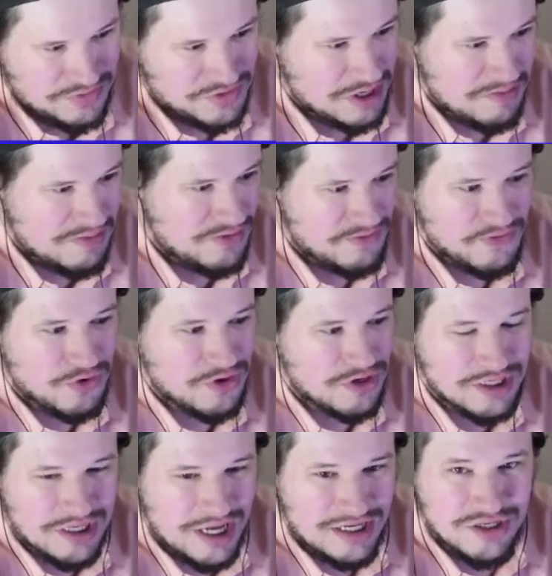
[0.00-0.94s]
before,
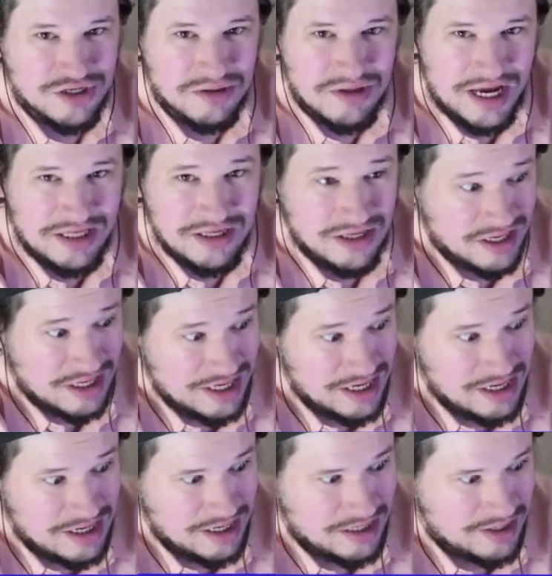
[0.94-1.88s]
is that's the key
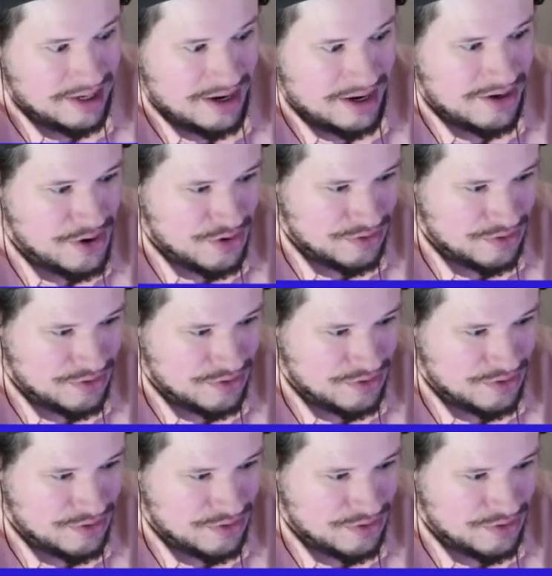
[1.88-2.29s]
to Nintendo,